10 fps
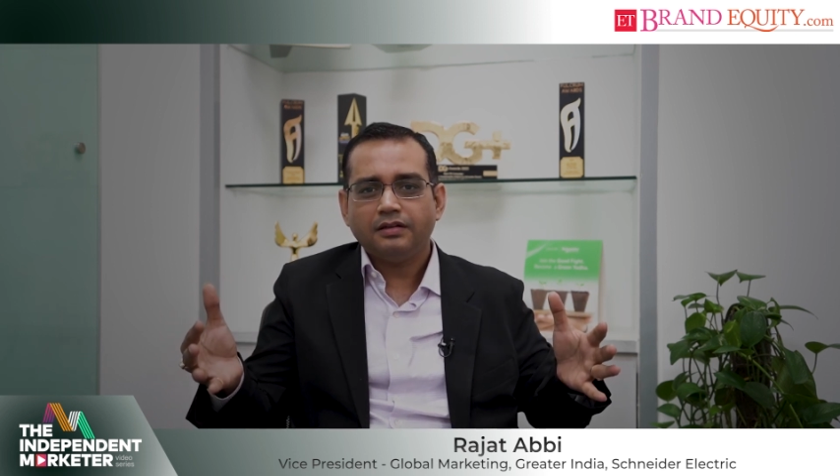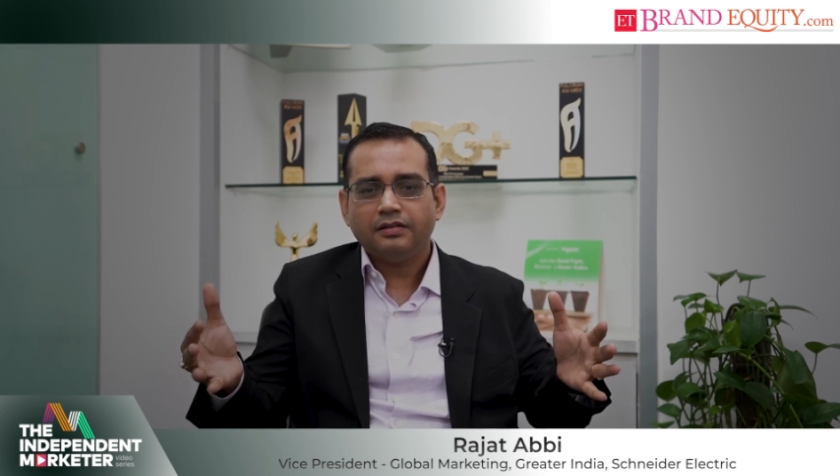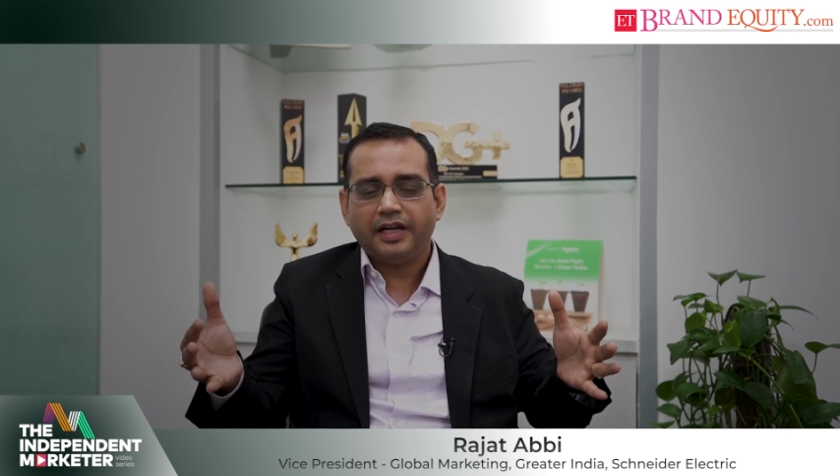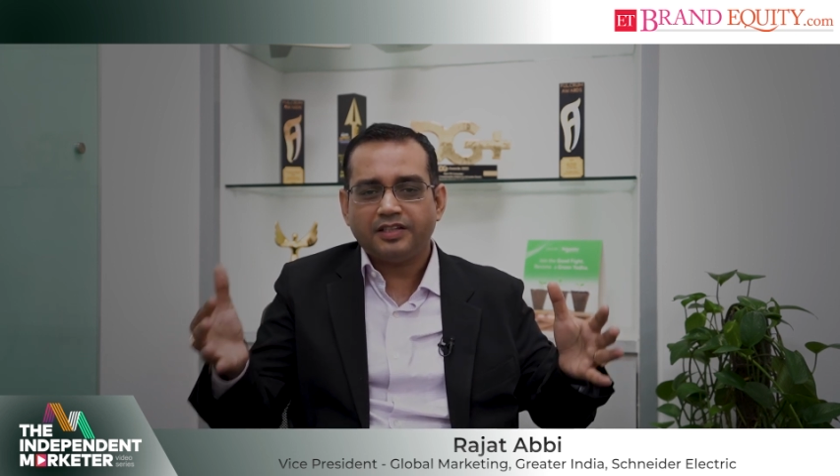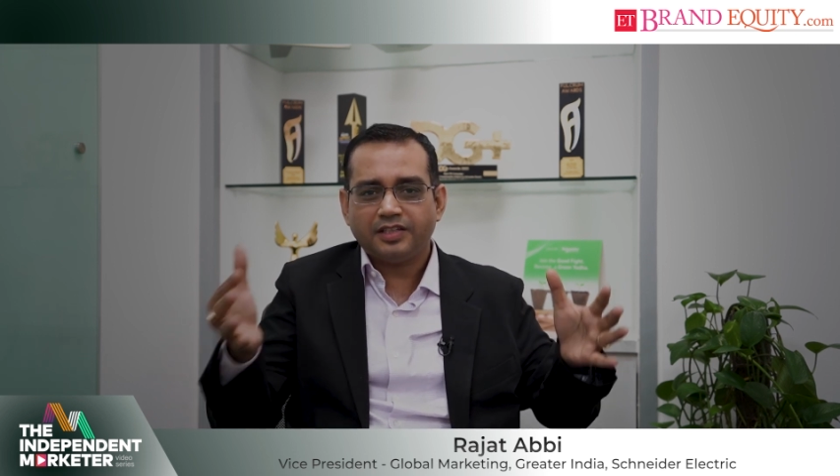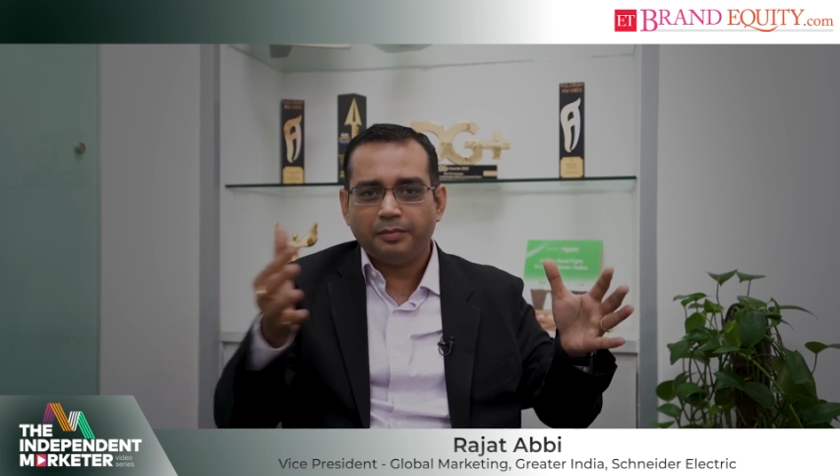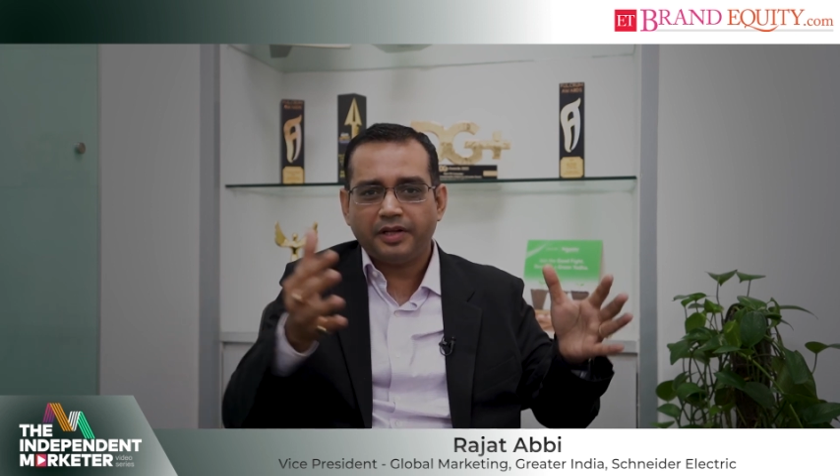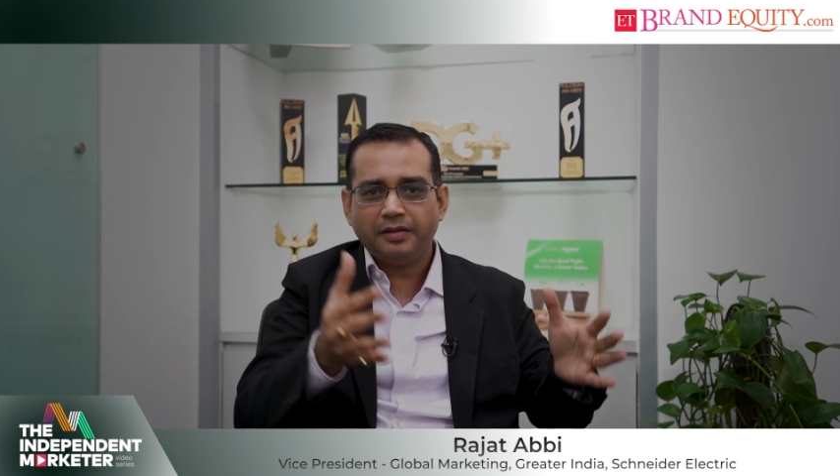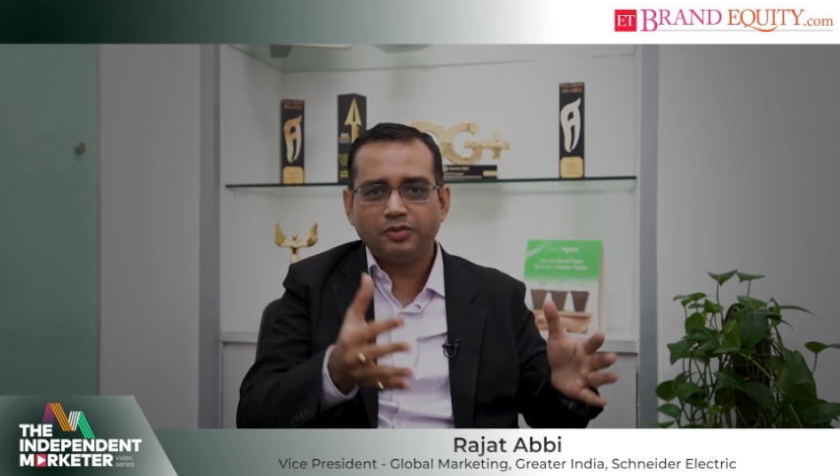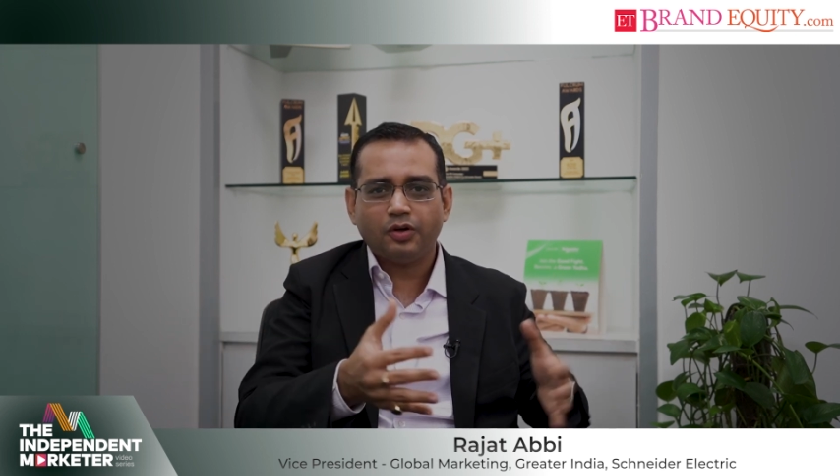that
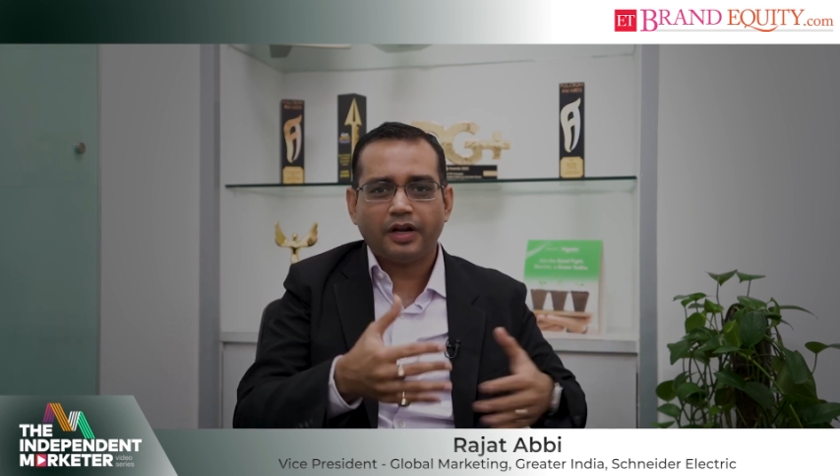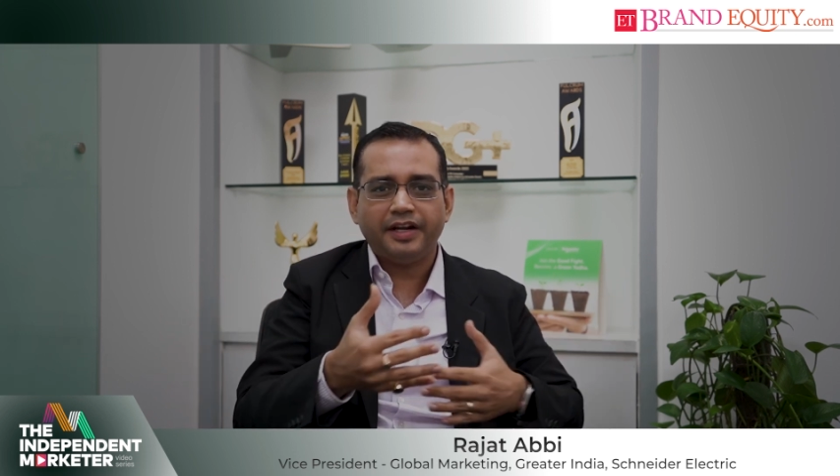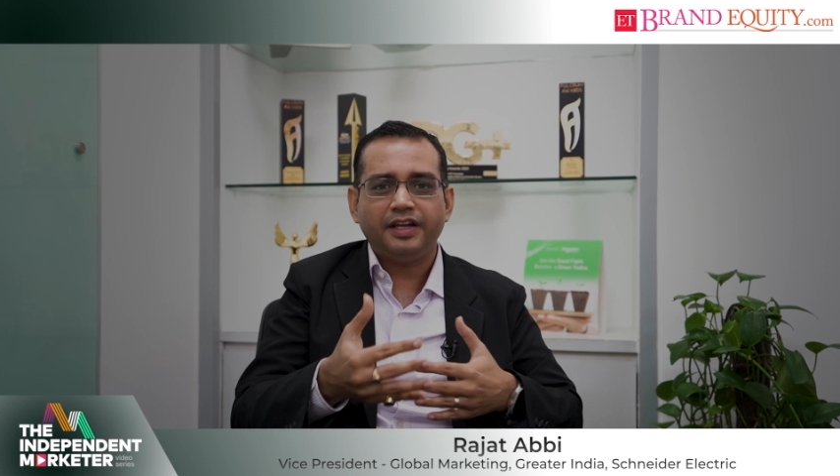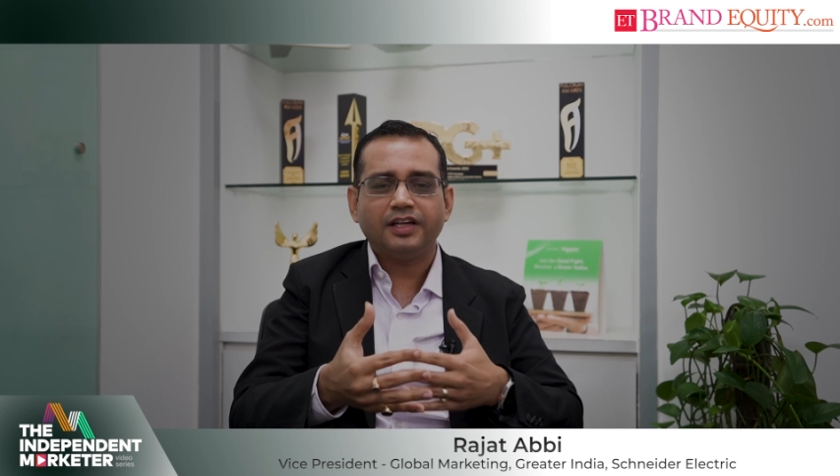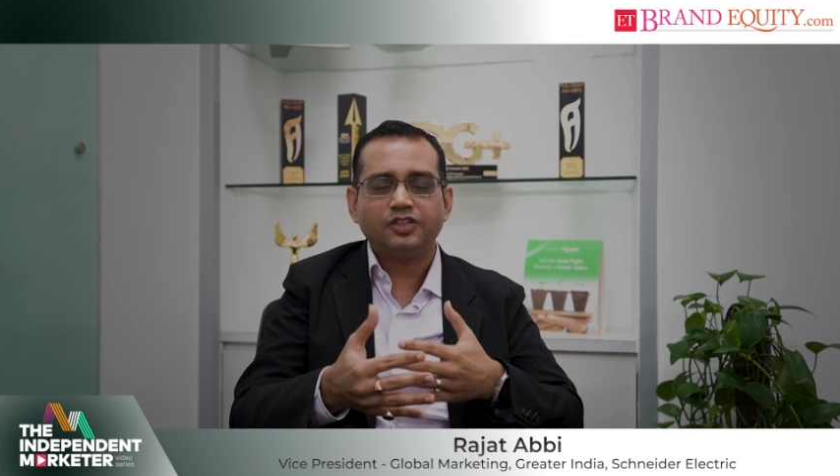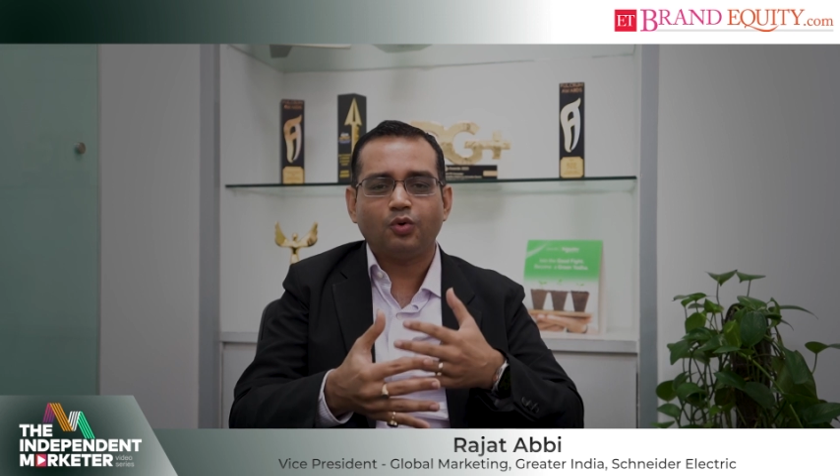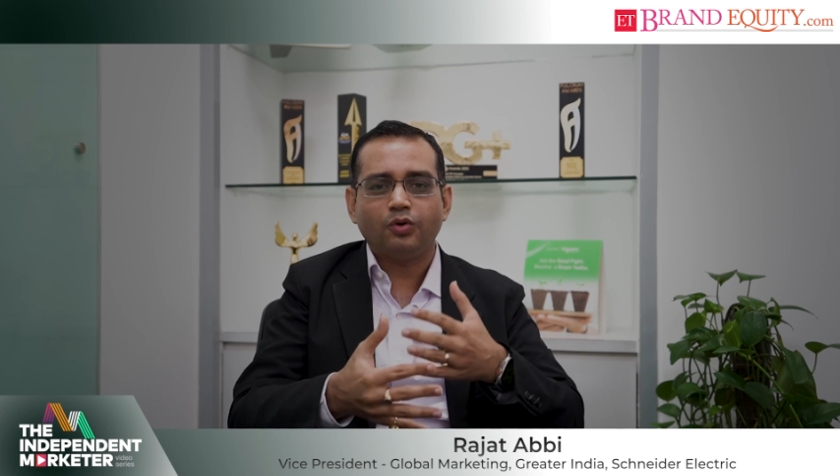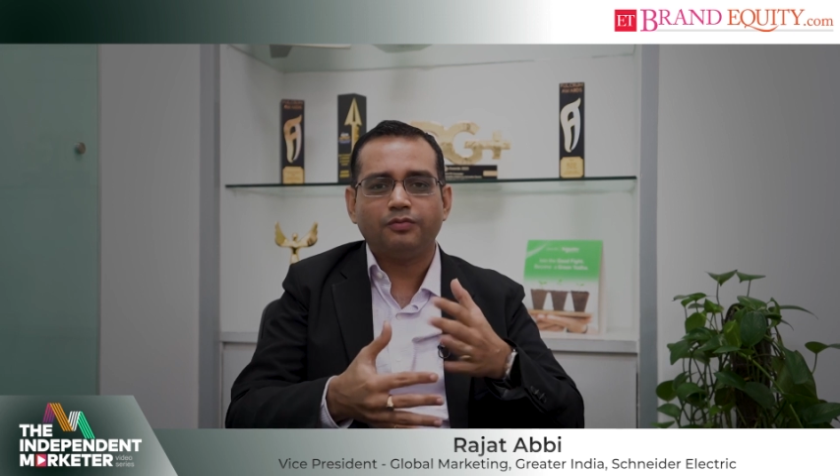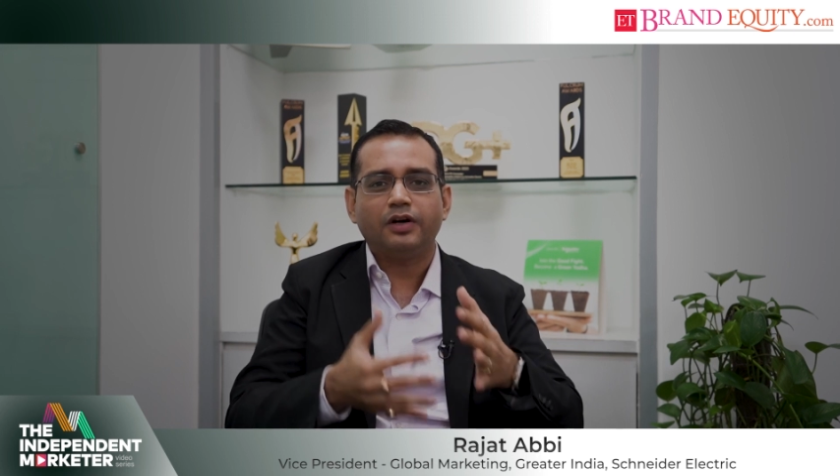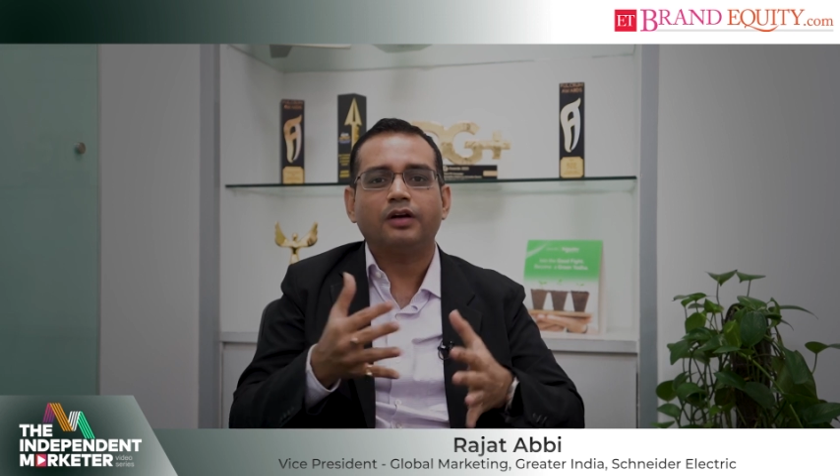sometimes your ideas
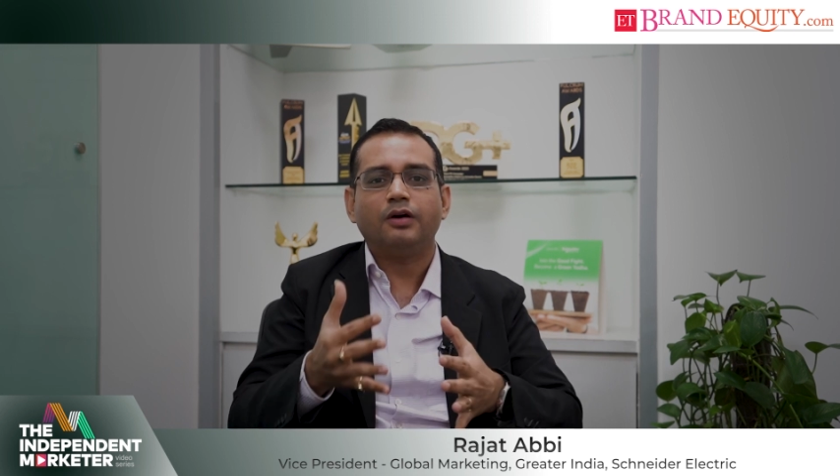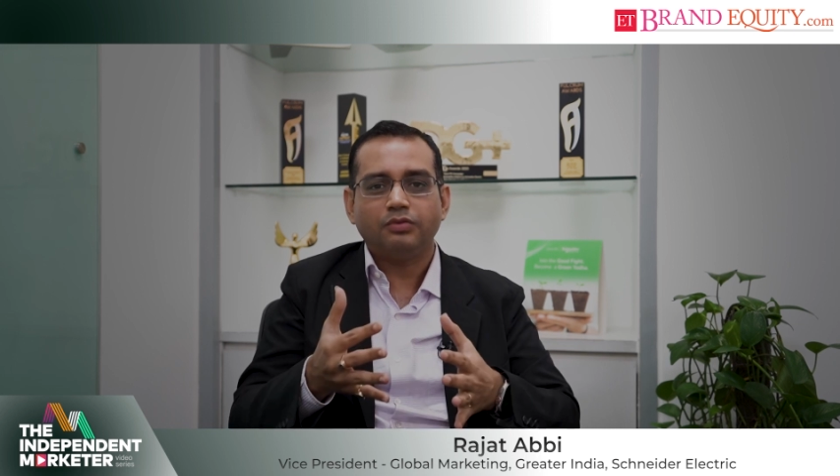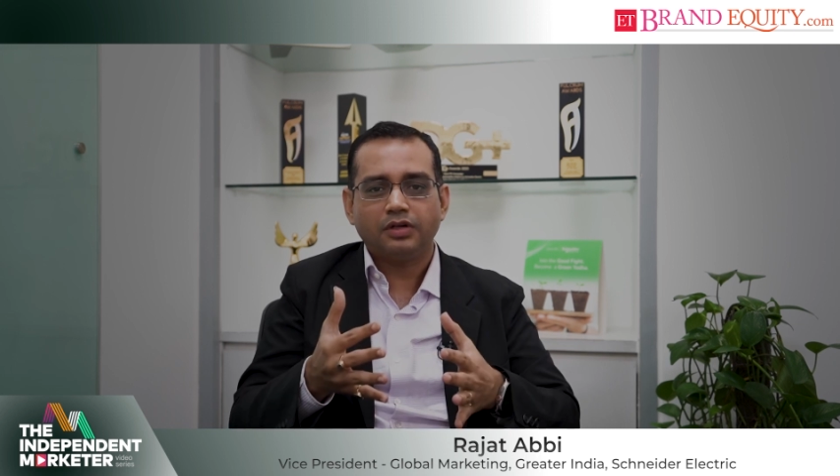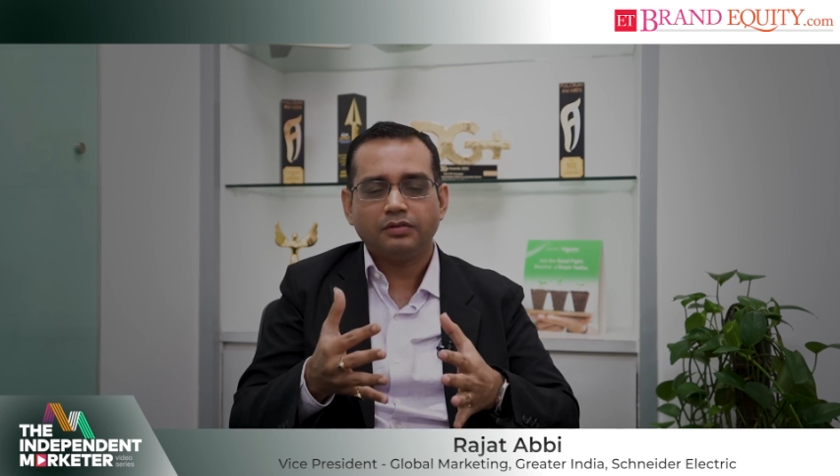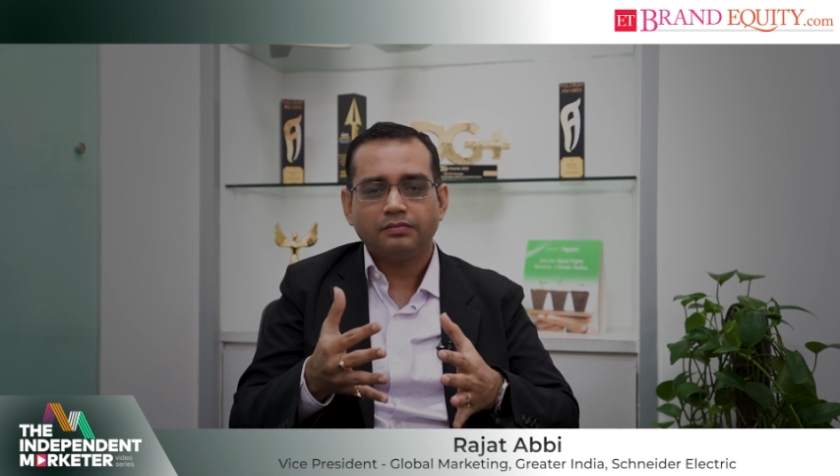don't work out.